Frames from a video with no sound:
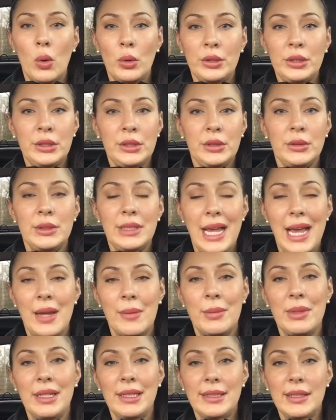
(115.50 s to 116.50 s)
only do
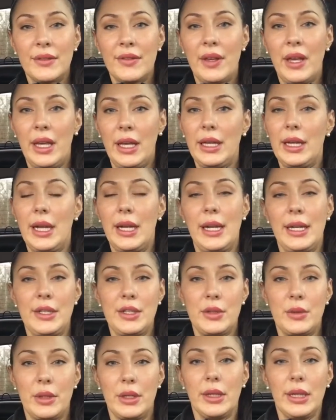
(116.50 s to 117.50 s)
ten minutes of HIIT, and I
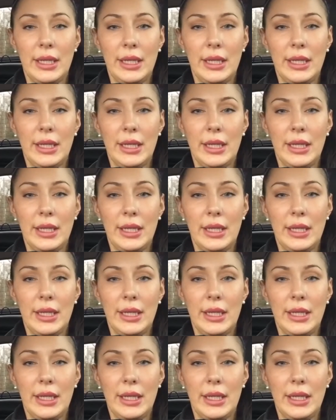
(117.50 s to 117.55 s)
do it,